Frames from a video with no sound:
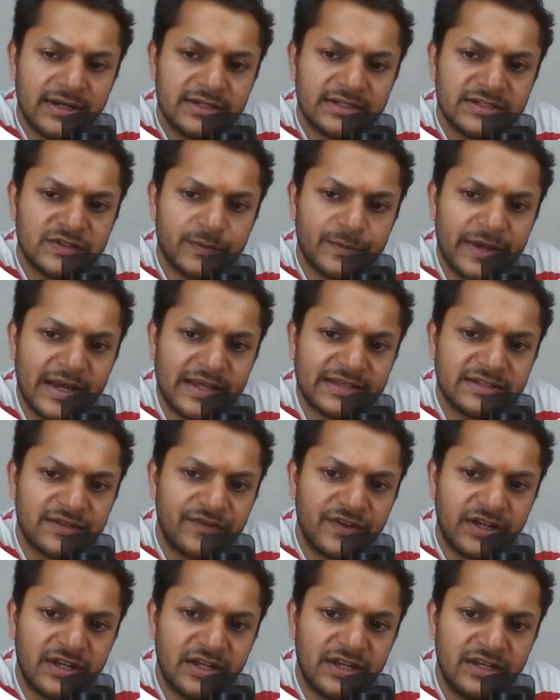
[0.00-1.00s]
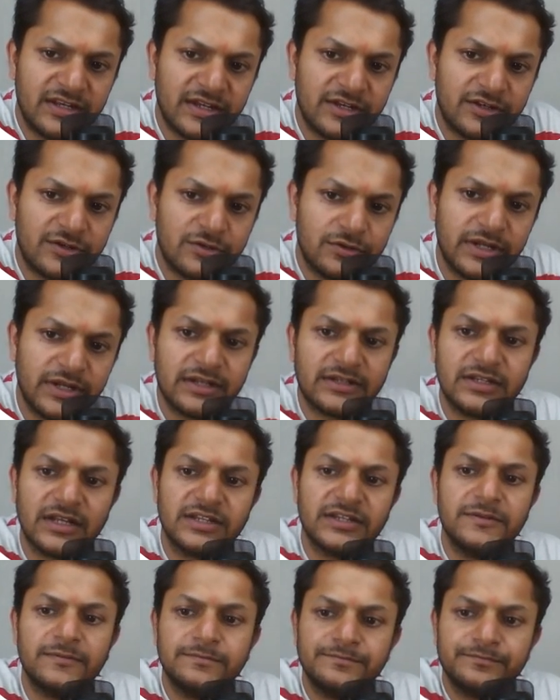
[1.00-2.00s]
specific heat into delta
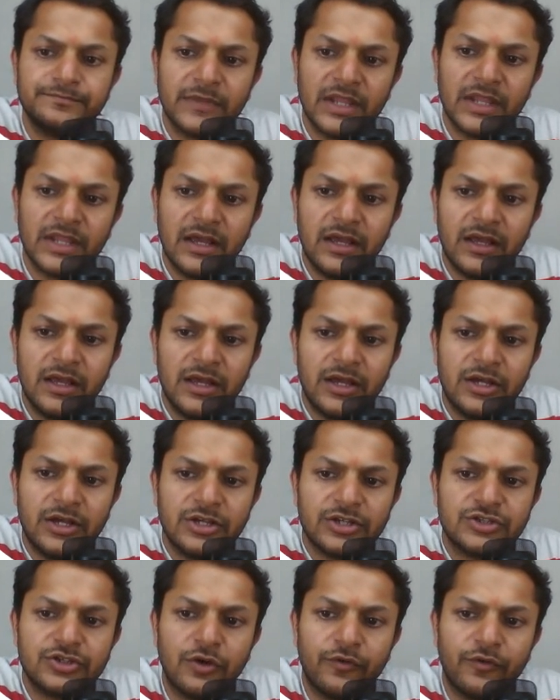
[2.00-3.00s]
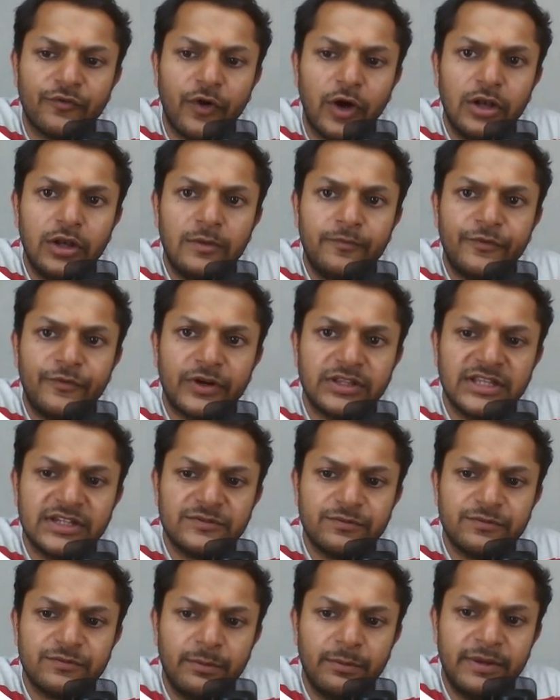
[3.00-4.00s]
T. So volume for
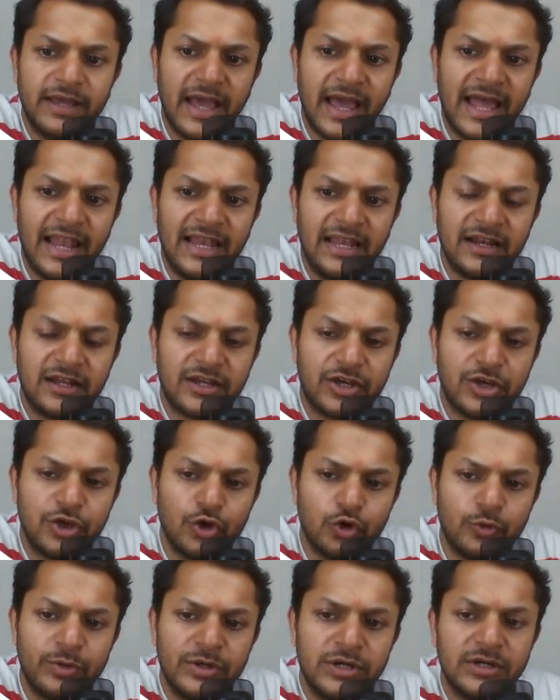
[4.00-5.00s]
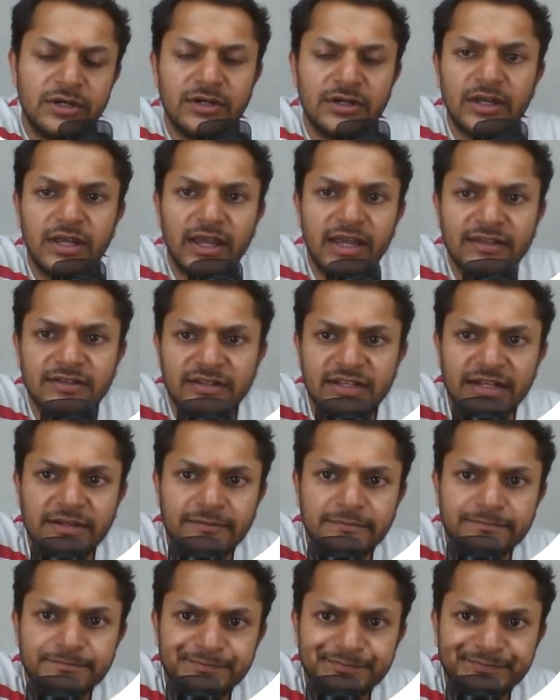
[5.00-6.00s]
this will be L cube, isn't it?